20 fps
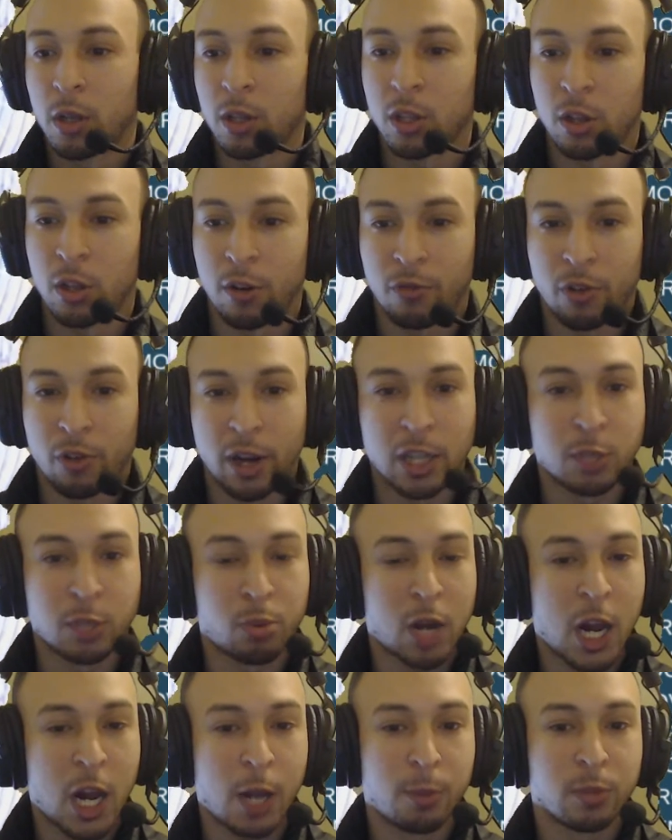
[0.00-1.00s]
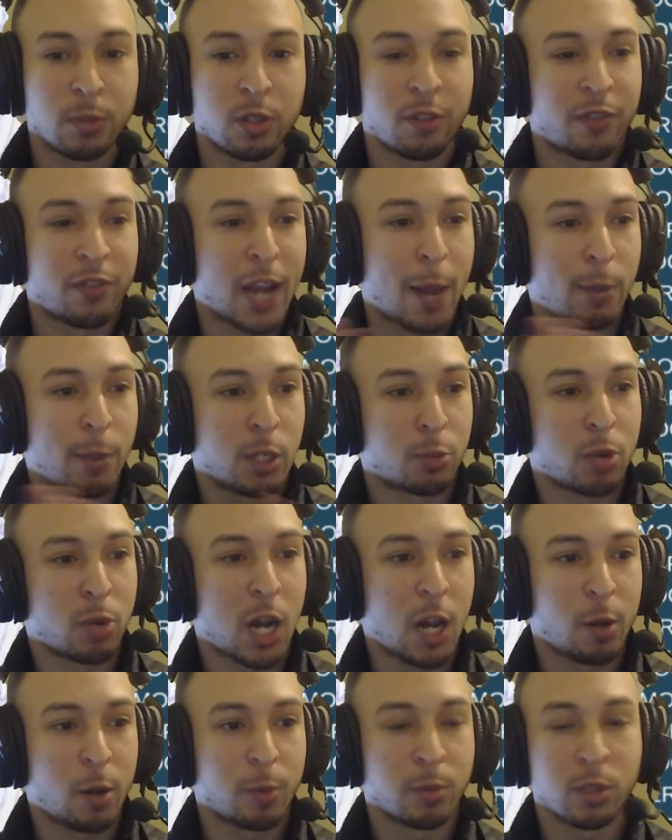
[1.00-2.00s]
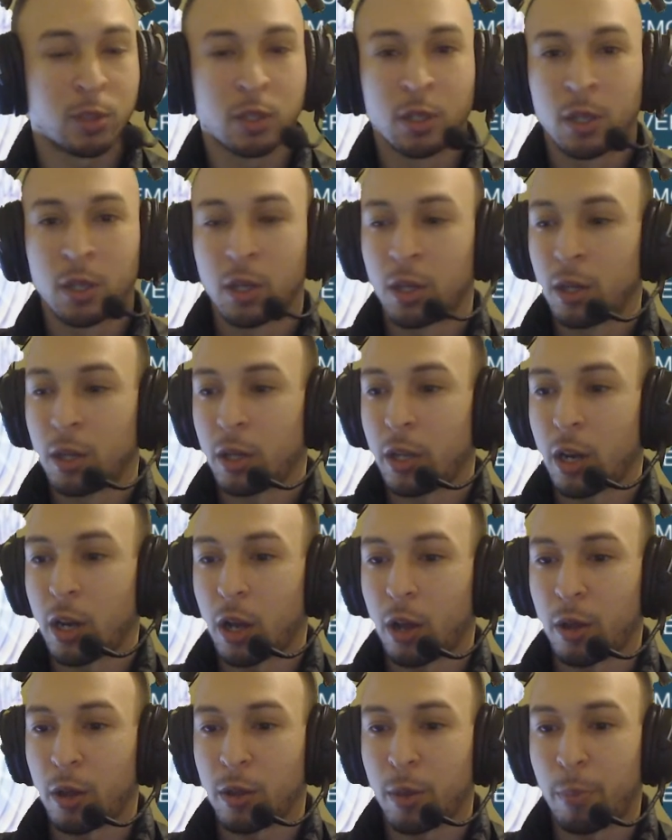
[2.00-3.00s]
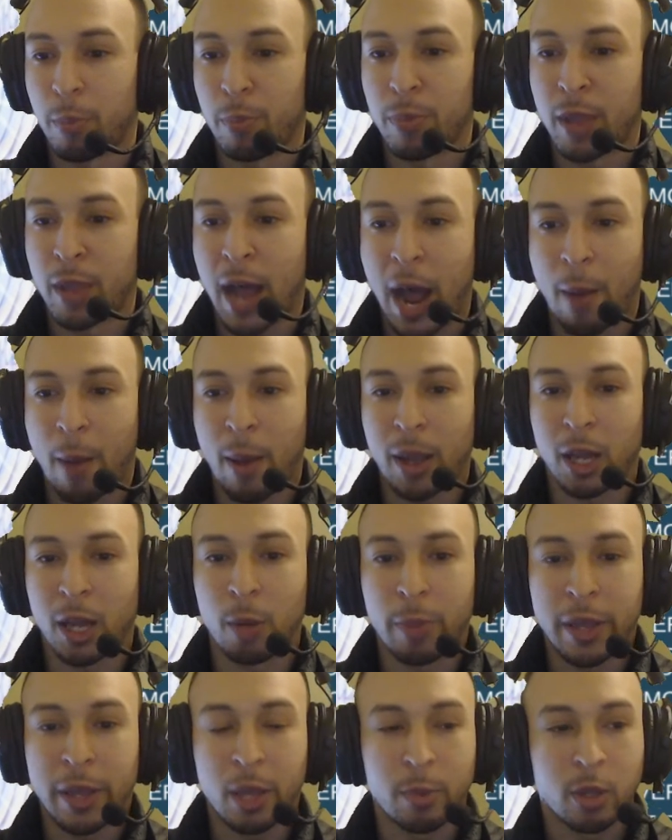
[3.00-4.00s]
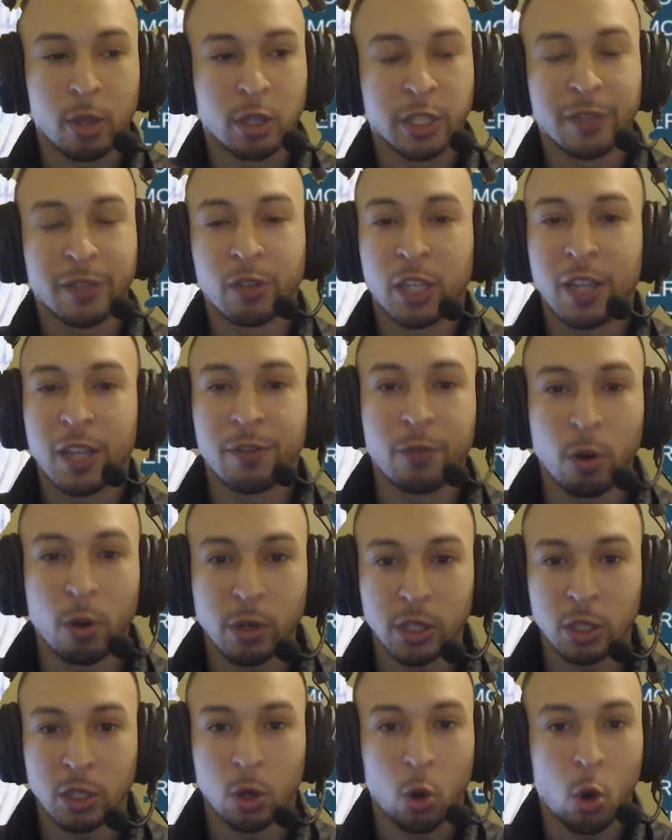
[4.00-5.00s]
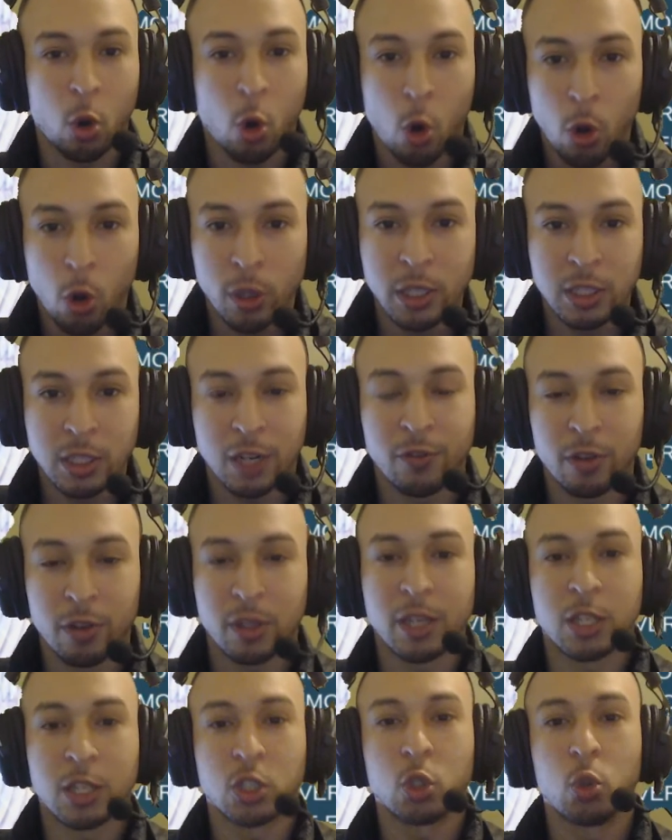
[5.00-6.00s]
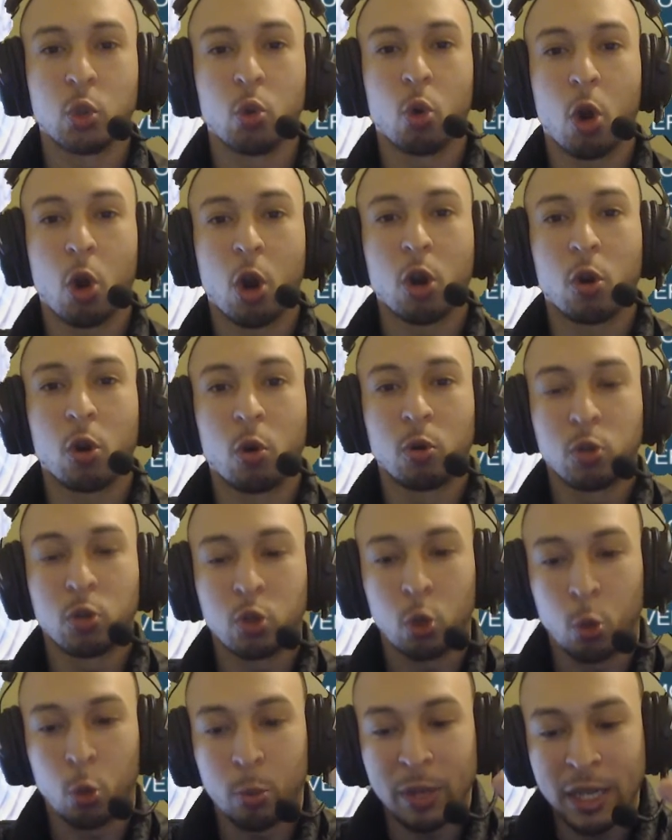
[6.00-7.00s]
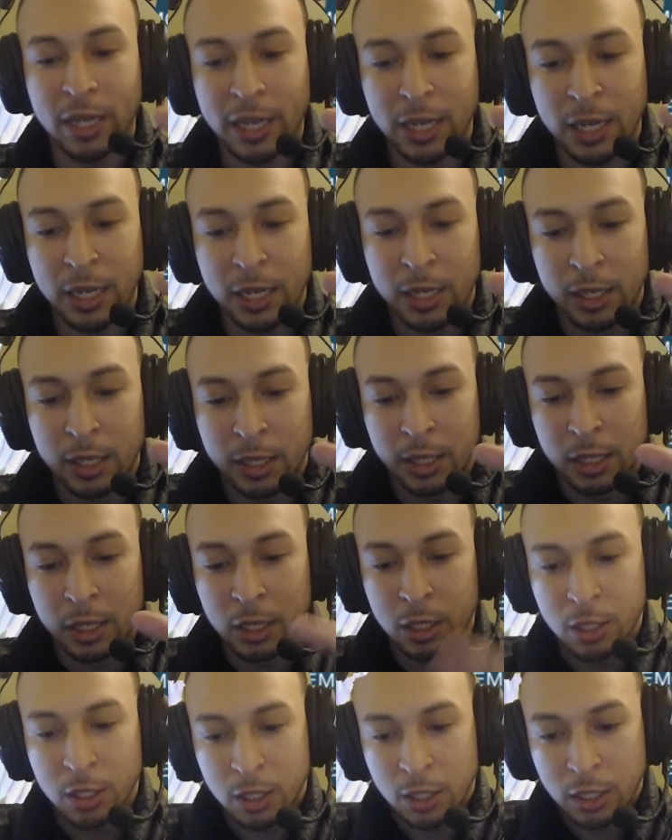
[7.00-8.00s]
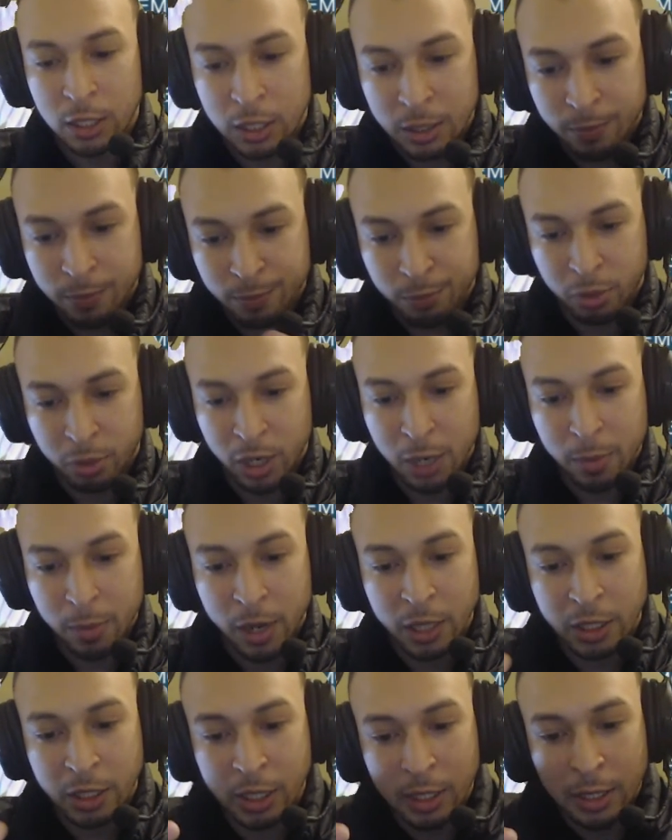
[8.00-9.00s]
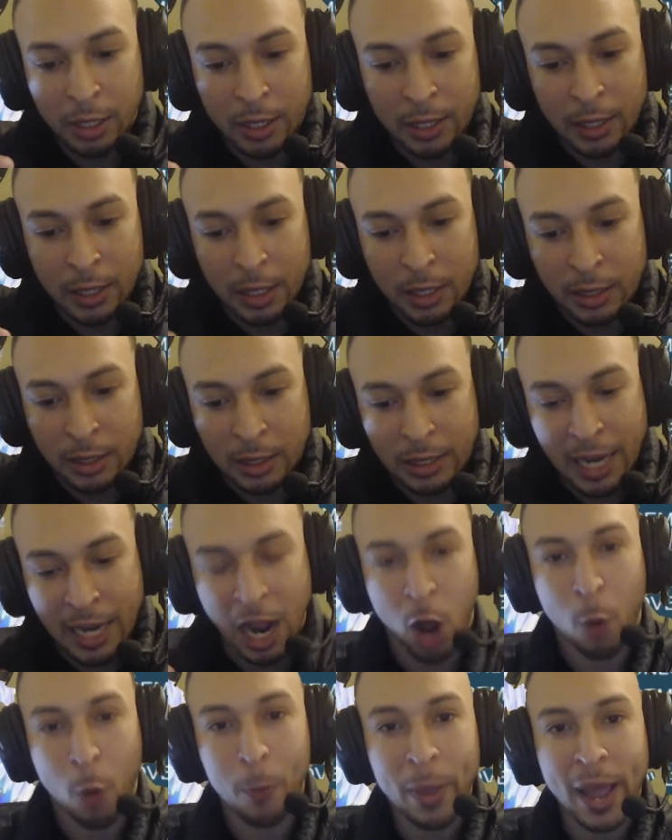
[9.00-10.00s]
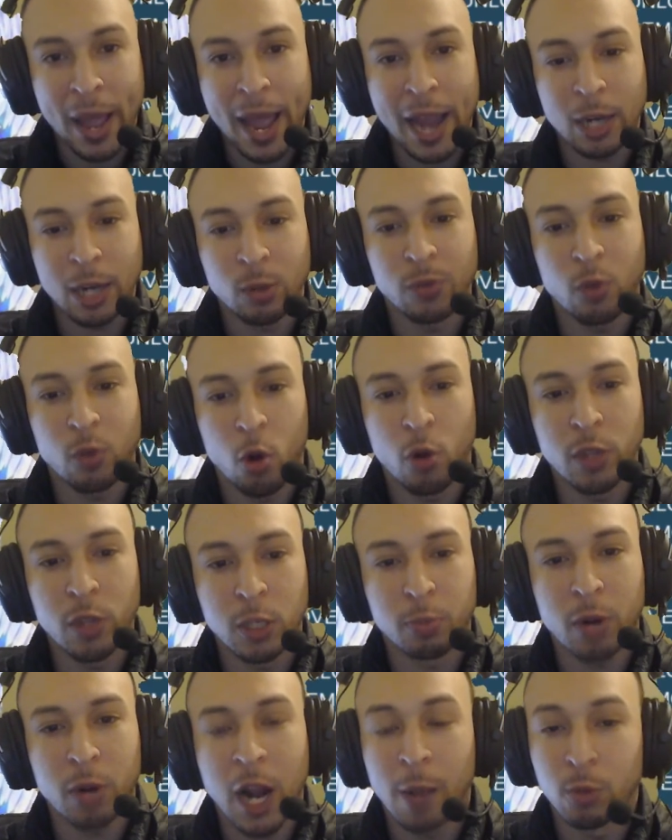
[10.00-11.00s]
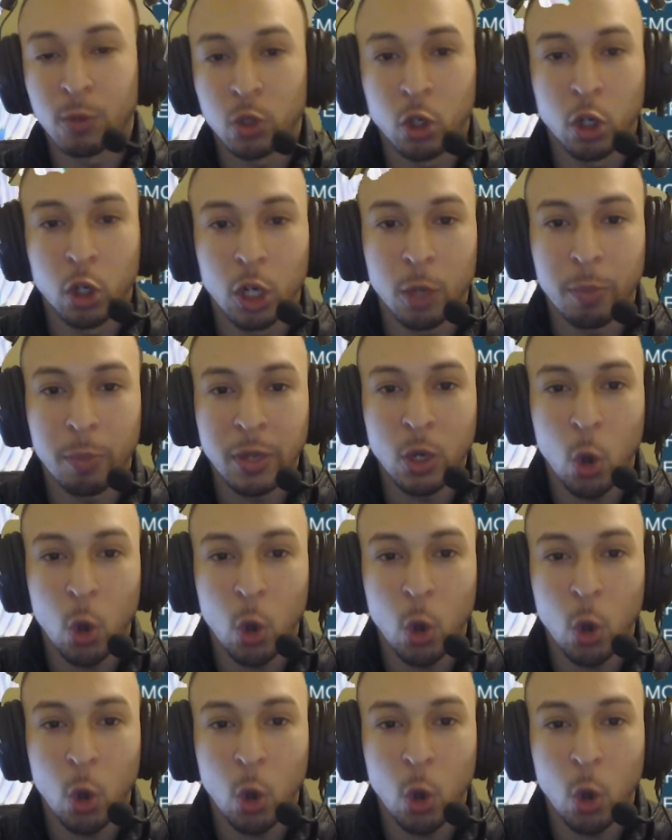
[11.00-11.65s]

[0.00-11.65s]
your friends' problems, your family's problems, the how am I going to pay the bills? If you keep focusing on all these different things, you are going to be pretty much down packed with all these problems. You're going to be